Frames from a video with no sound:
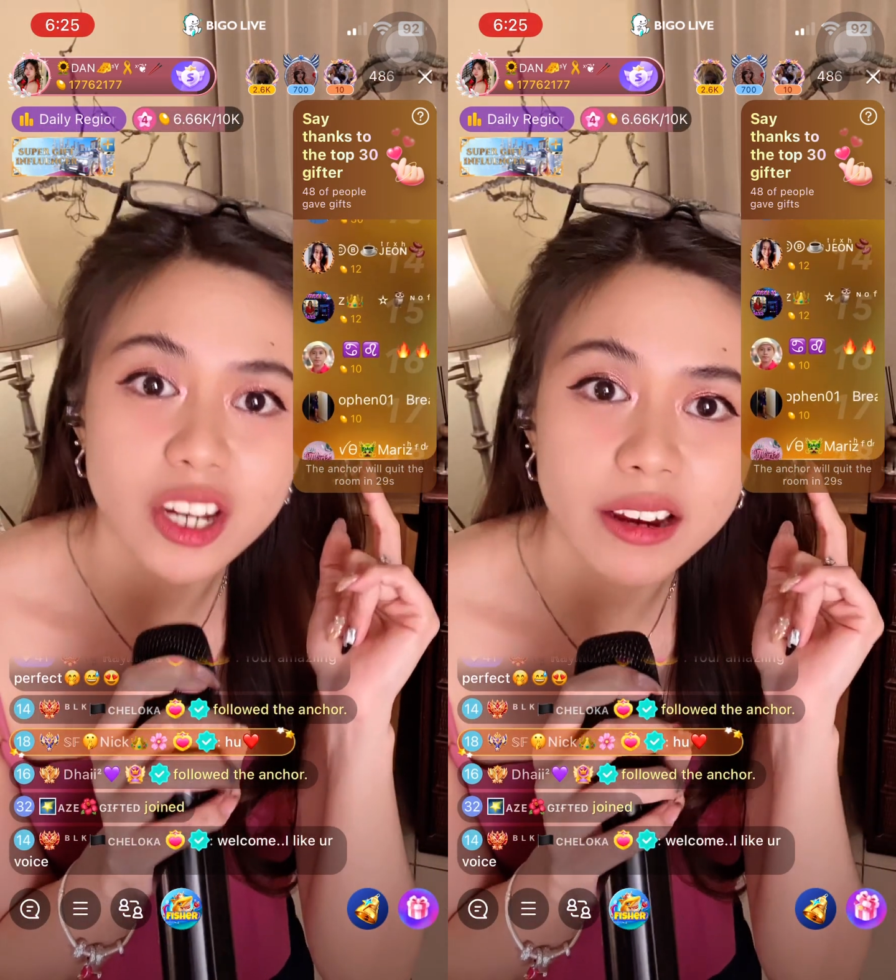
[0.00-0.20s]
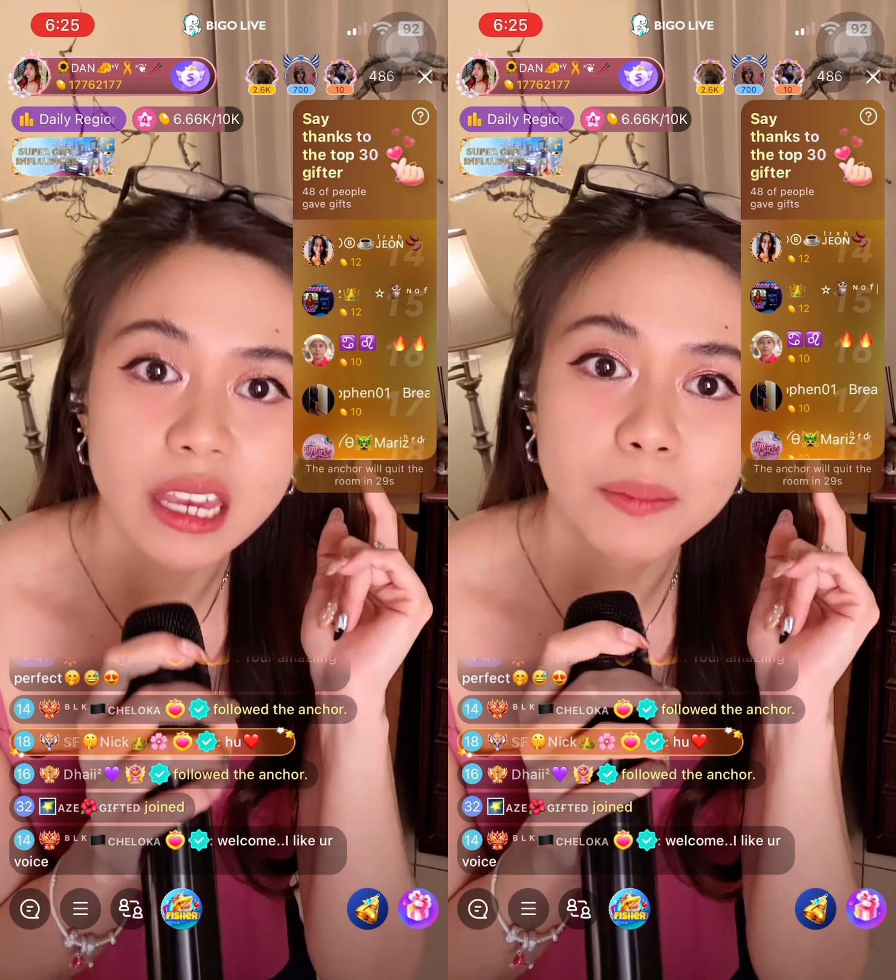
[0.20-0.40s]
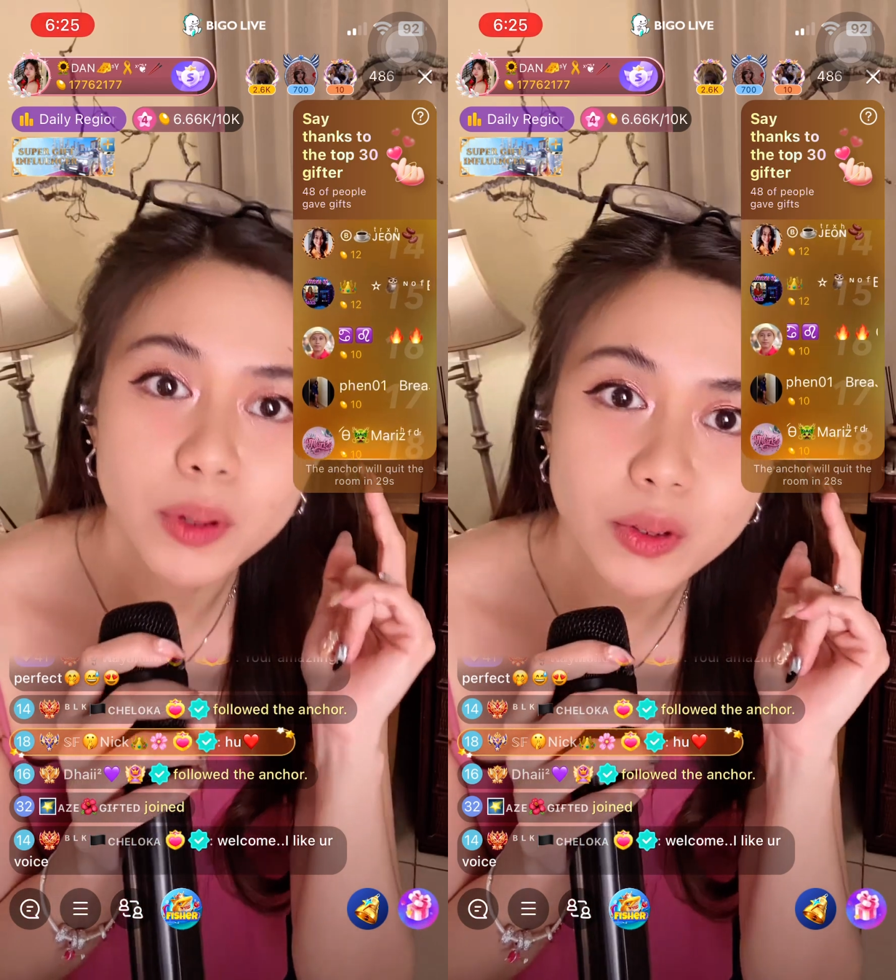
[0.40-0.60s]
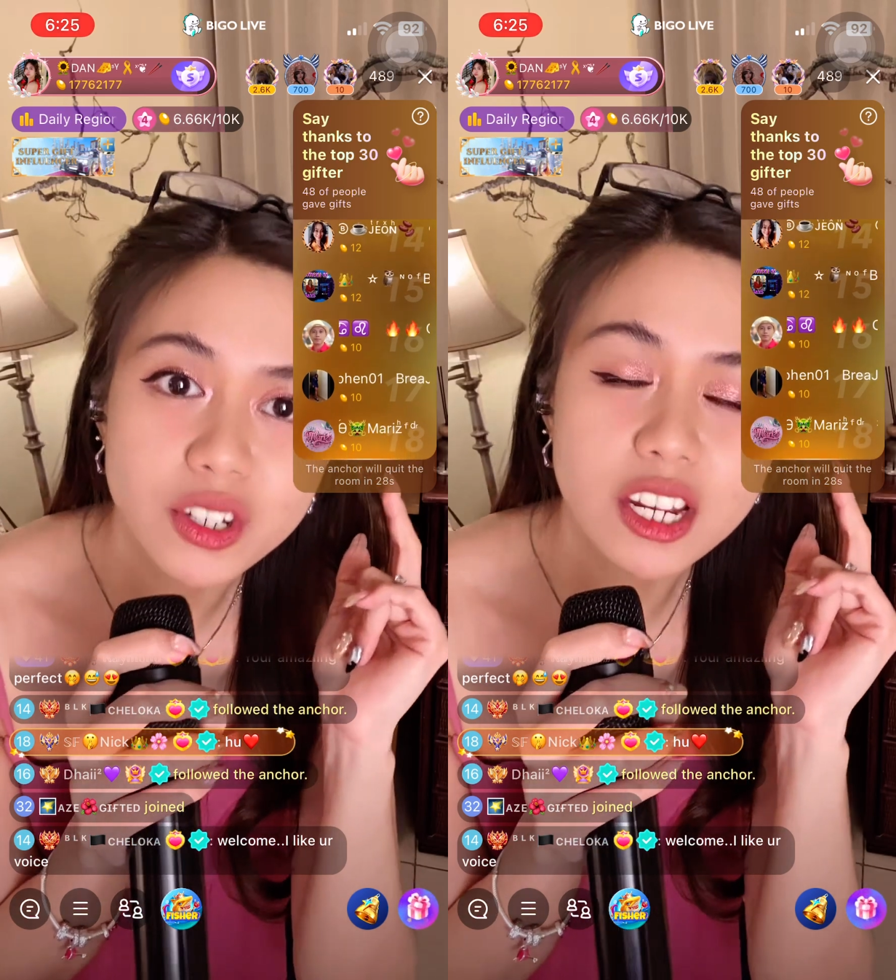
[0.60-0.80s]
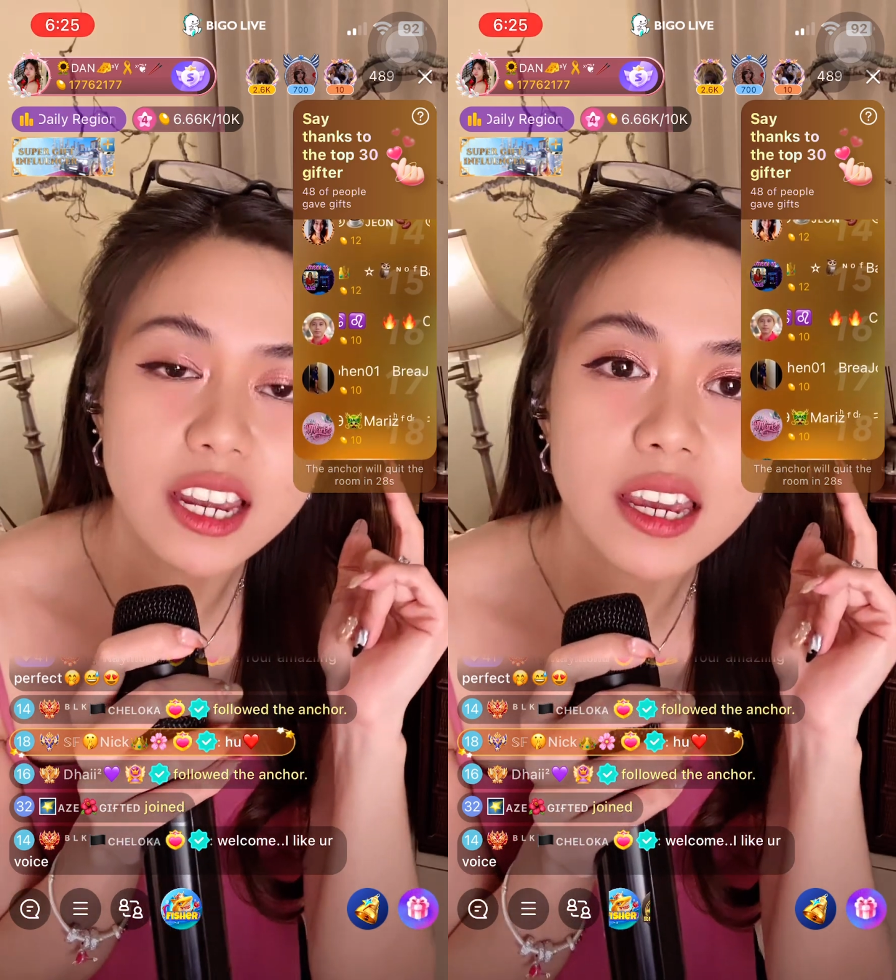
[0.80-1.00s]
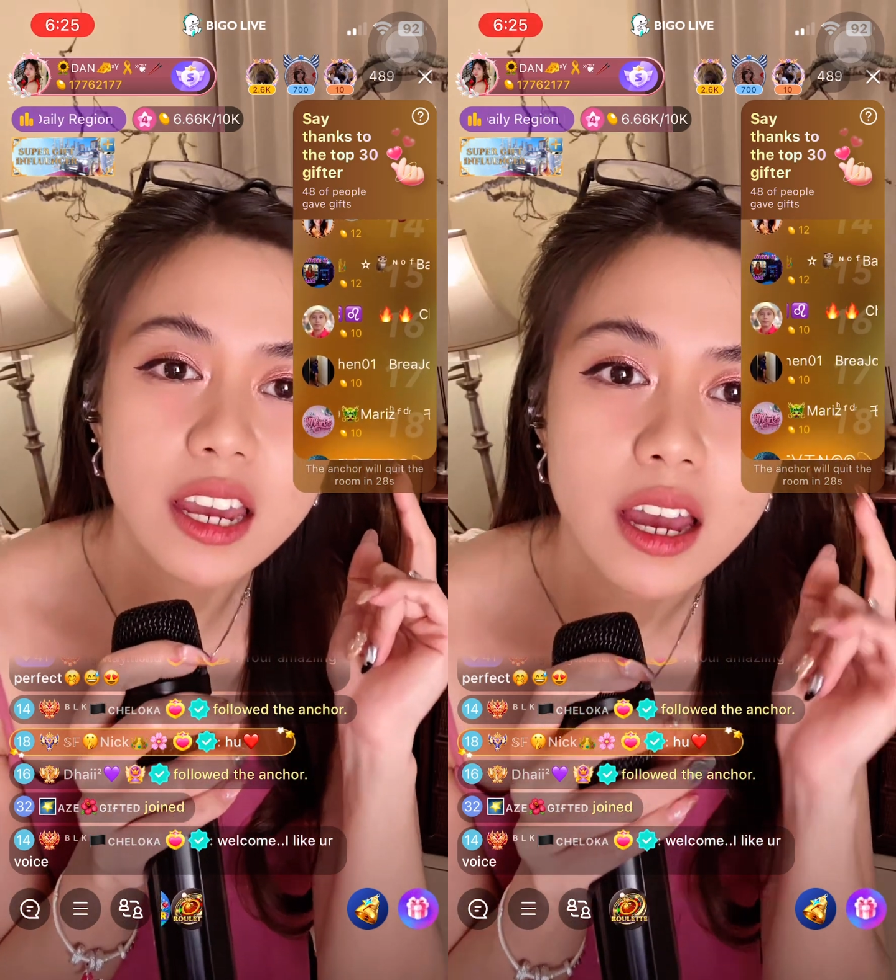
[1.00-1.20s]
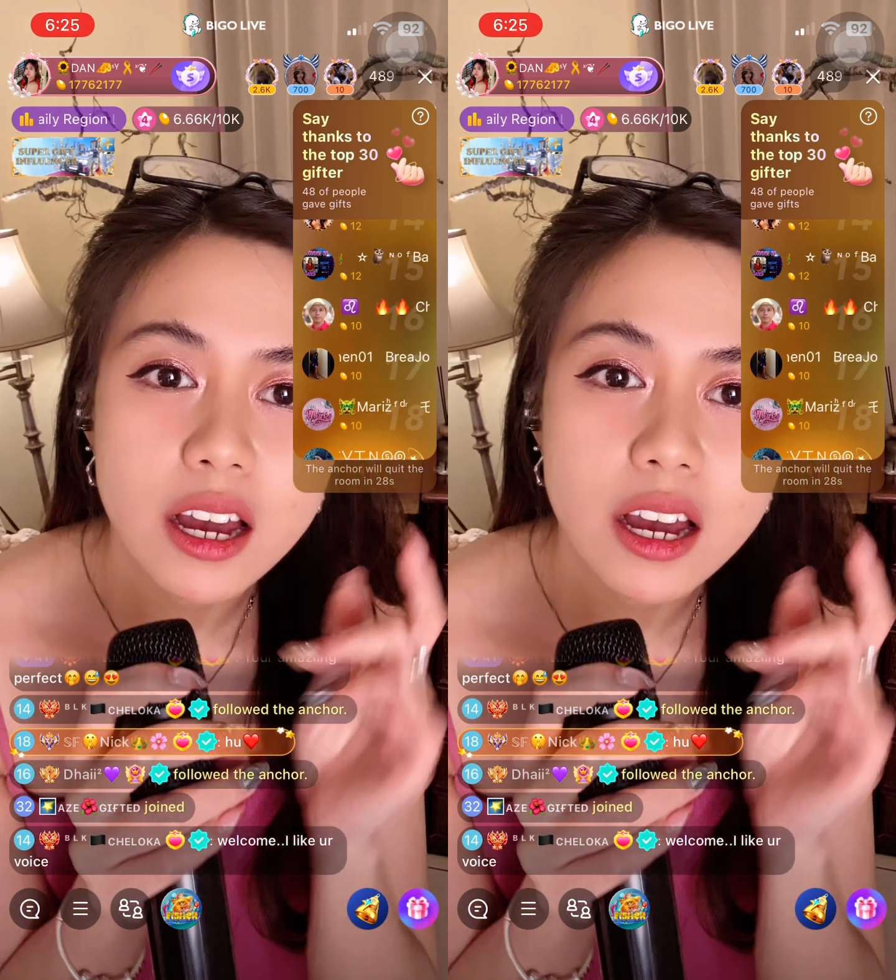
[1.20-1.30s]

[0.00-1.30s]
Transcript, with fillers: Jerry King Boji,